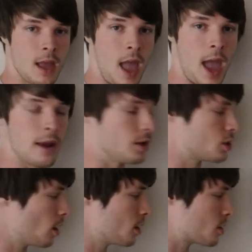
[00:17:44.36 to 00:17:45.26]
and the
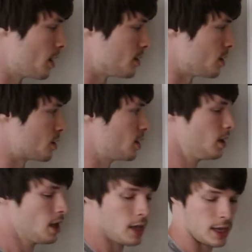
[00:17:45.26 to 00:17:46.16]
chart
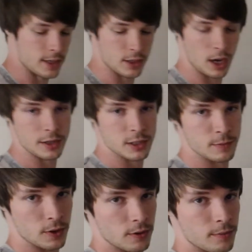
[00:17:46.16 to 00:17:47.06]
transition is
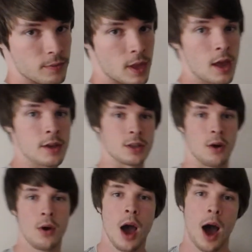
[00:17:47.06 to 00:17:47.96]
non-smooth.
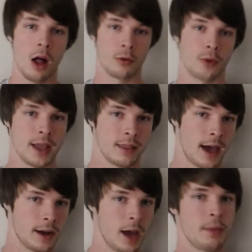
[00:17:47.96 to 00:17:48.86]
So I'll write
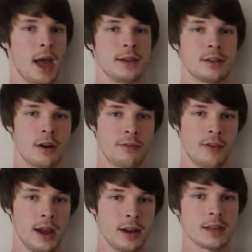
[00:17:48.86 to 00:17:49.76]
that up as our
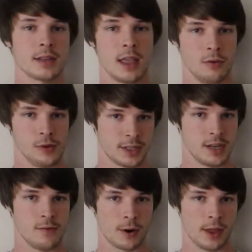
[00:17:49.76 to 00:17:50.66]
findings, and then we'll
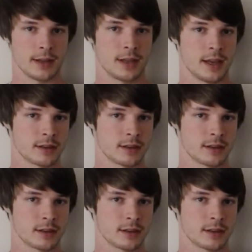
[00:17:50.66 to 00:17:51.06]
see where that takes